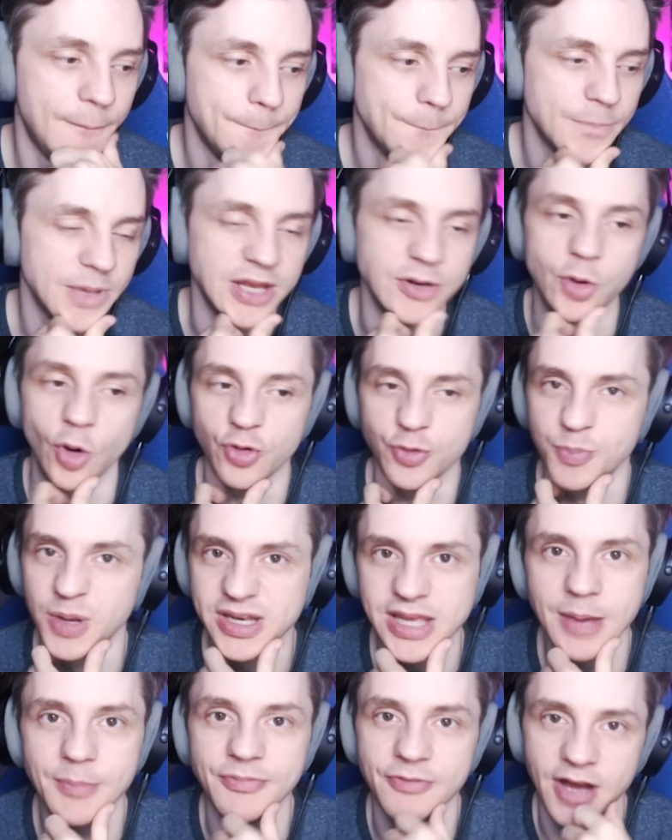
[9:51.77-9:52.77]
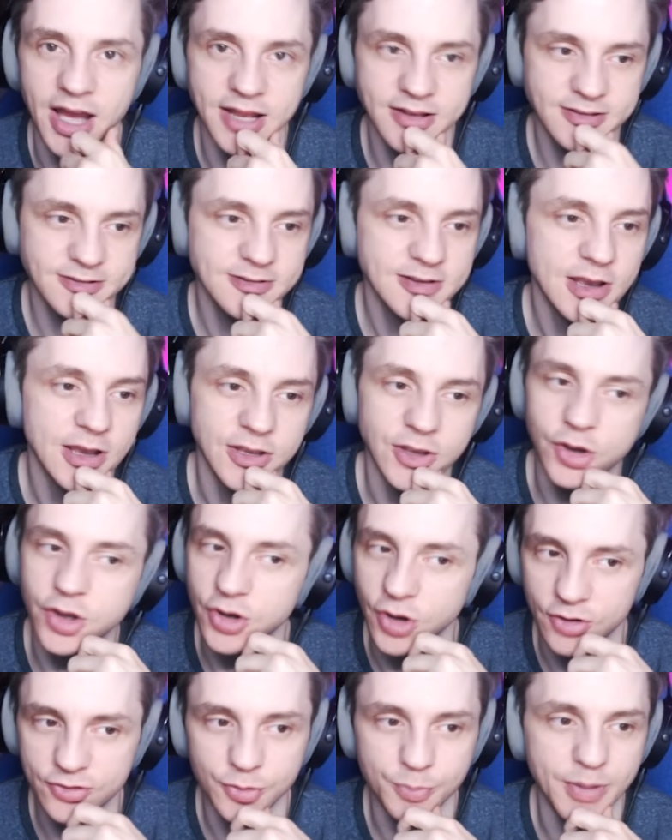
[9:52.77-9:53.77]
in those mid-game fights. You can
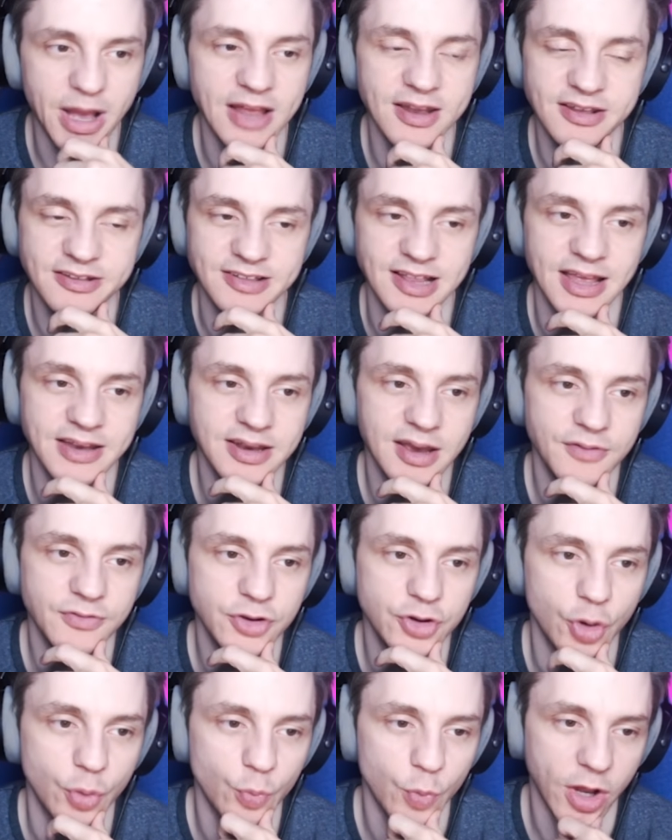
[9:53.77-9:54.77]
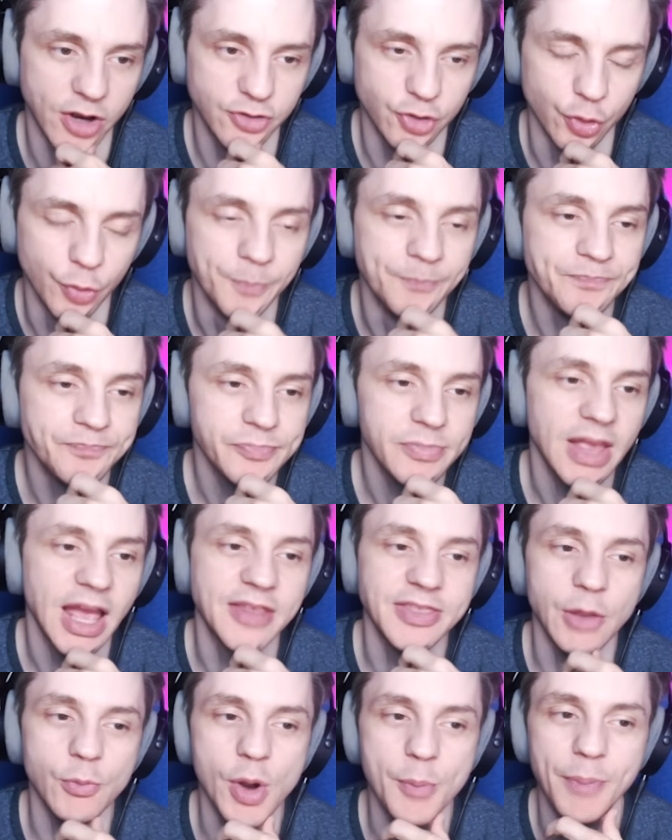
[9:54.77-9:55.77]
also buy this later if you don't want to.
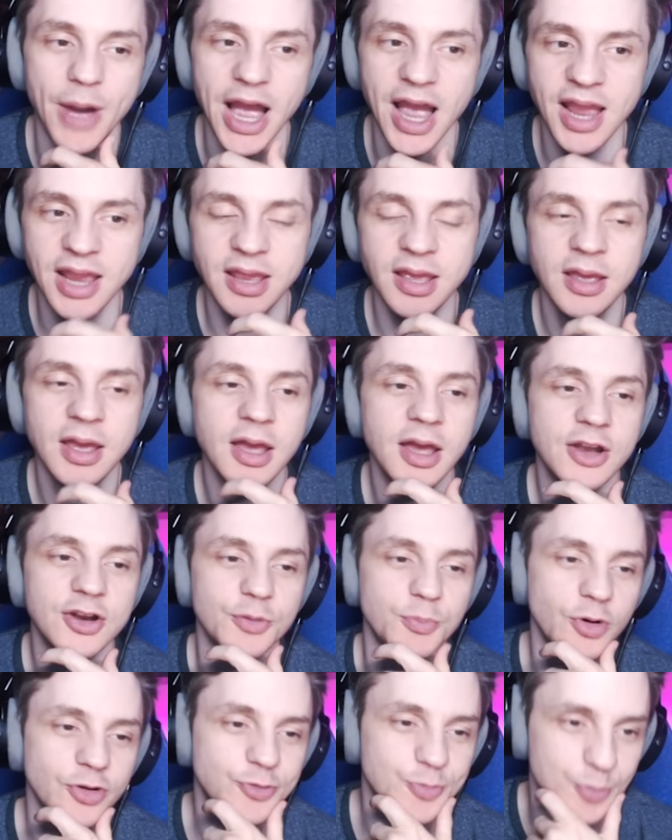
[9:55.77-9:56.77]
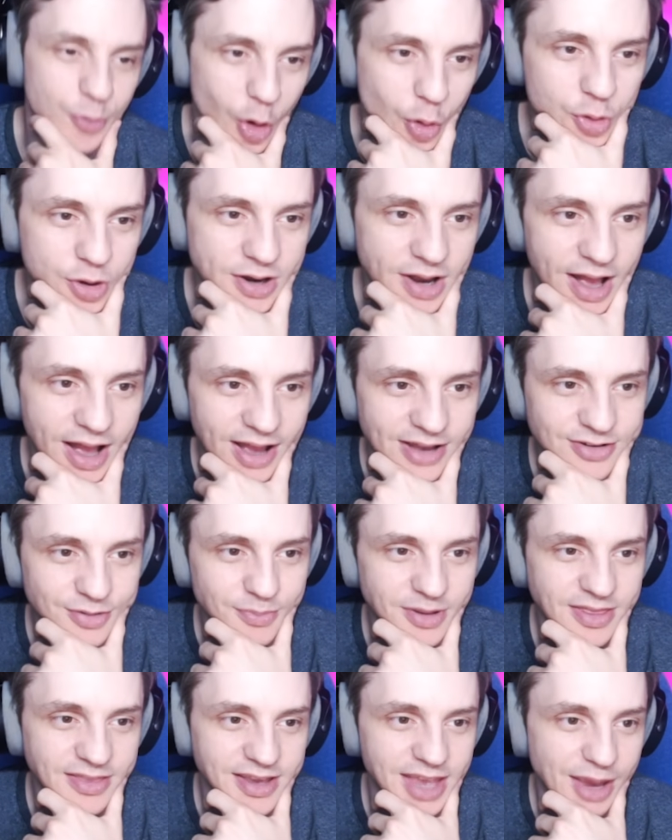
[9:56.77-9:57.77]
And then we're buying the most broken item
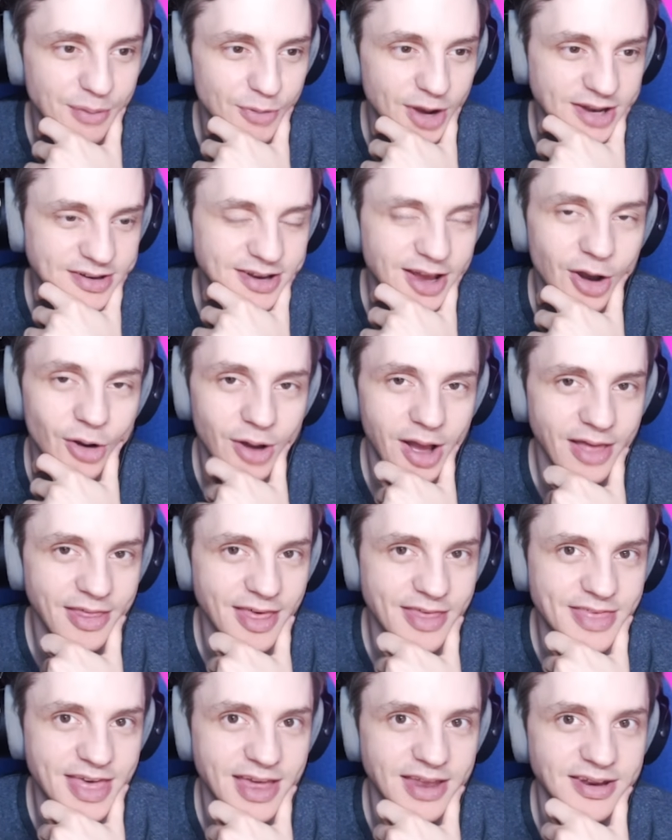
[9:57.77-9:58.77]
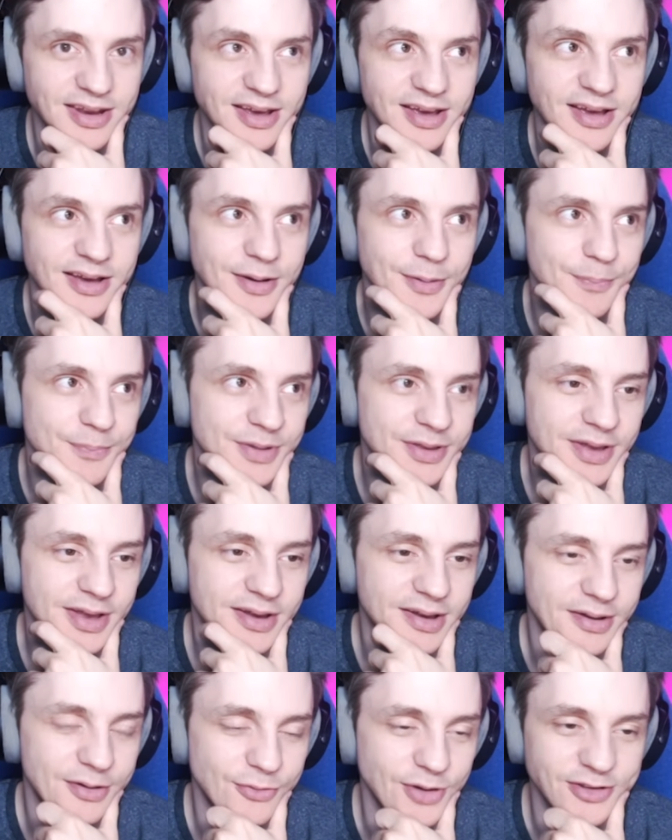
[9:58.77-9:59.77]
in the game right now, other than
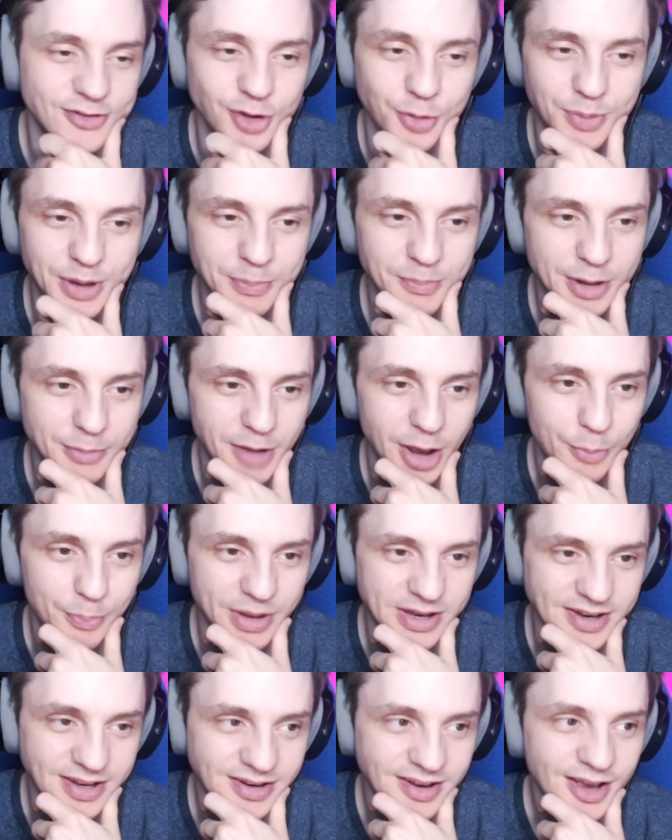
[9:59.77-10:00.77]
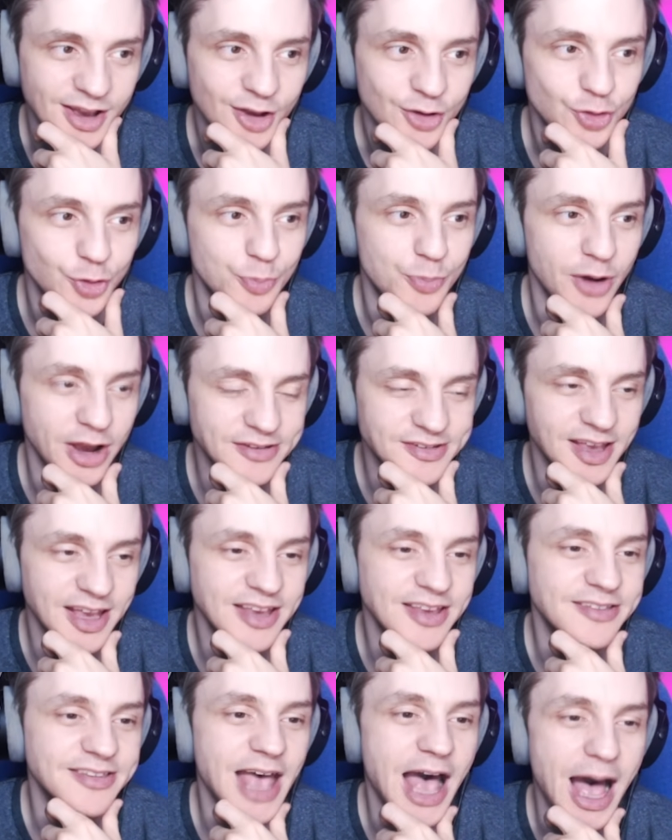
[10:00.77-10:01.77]
Rescue Beam, in my opinion. Suppressor
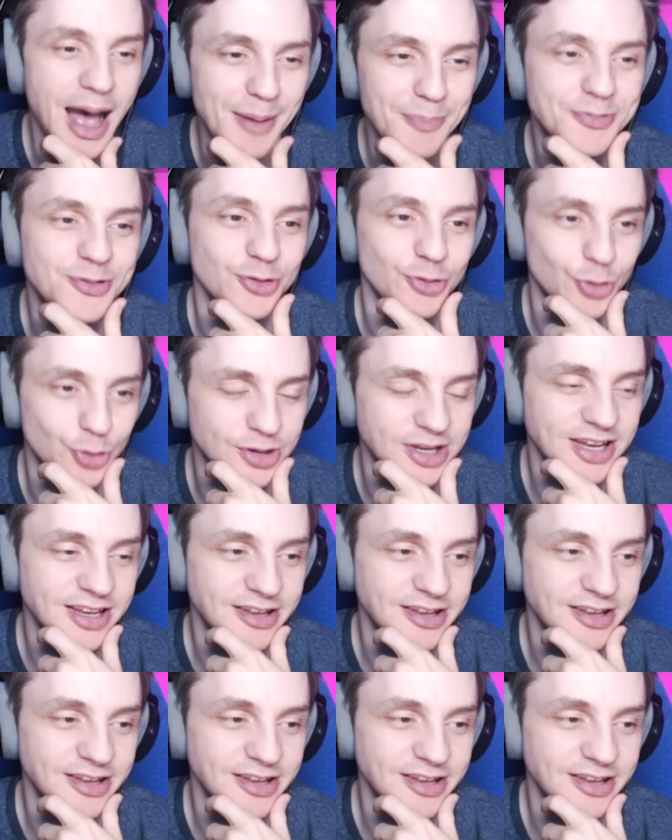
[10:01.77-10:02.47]
is absolutely